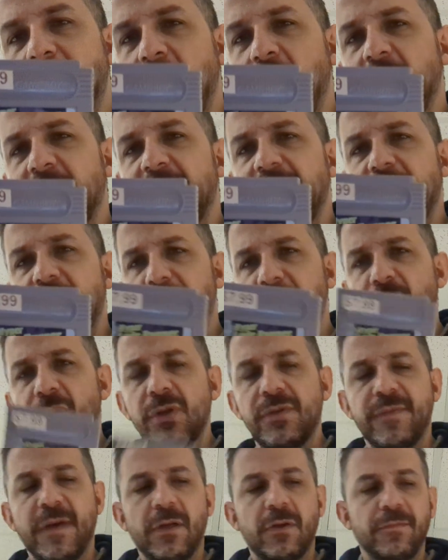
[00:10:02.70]
not a
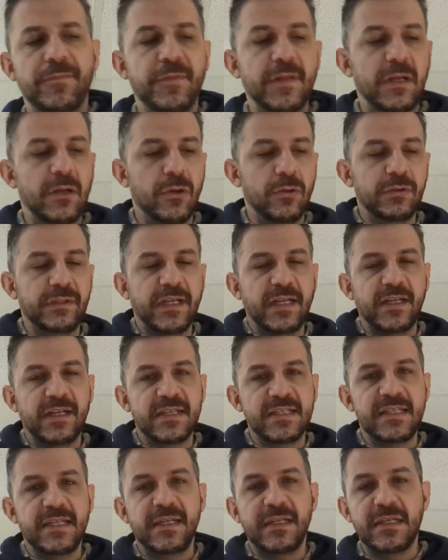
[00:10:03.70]
huge fan of the Load Runner
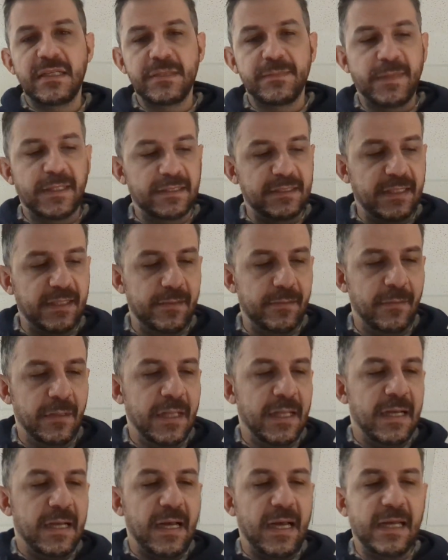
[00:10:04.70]
series, but
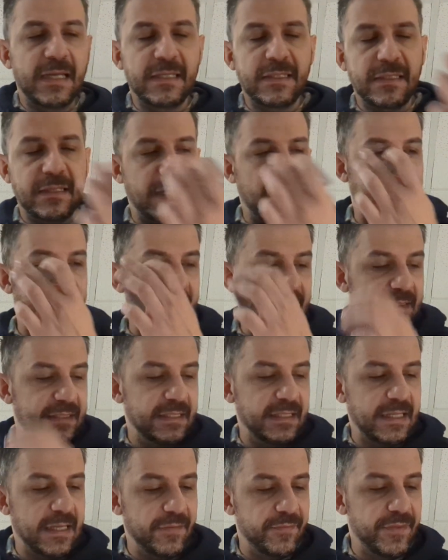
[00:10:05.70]
I
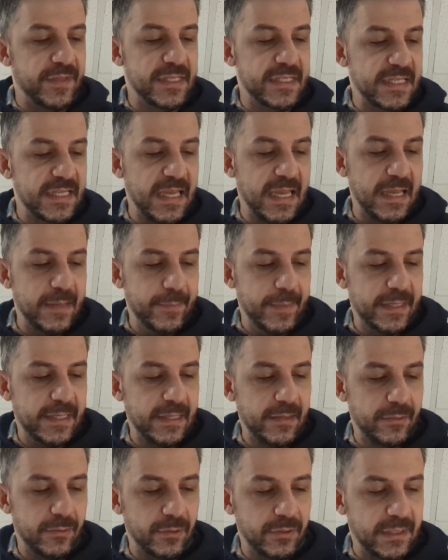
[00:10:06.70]
didn't have this game, and
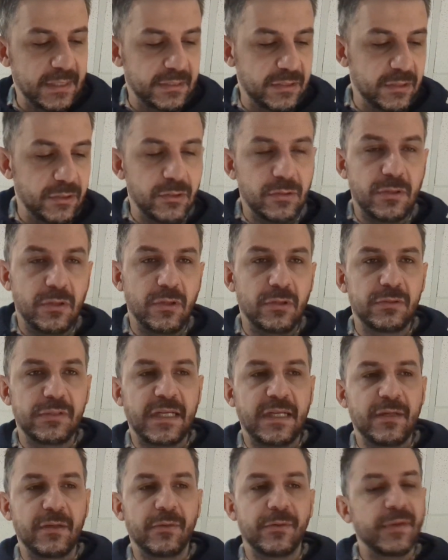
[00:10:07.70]
I thought that, you know, Load
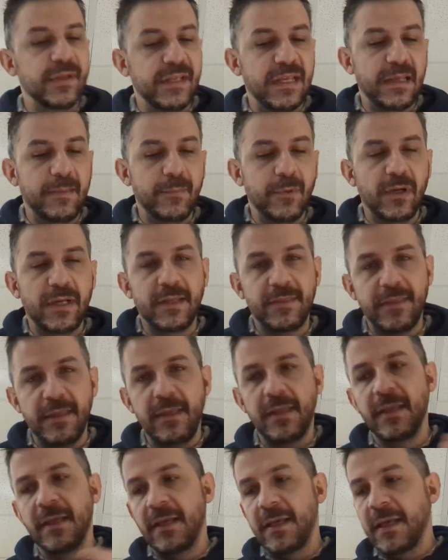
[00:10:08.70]
Runner on the Game Boy, I
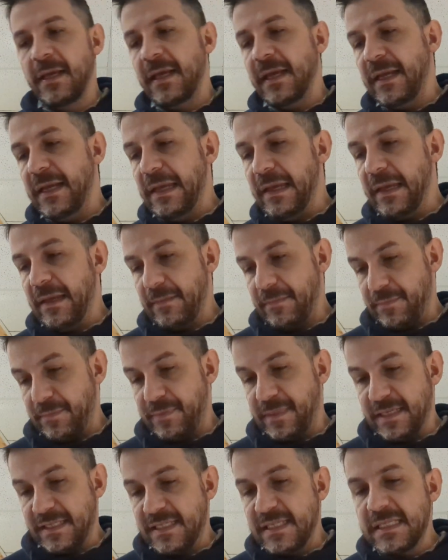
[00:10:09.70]
think
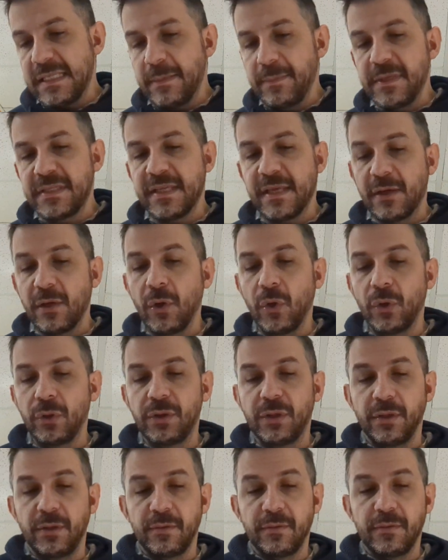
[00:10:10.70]
the system is a good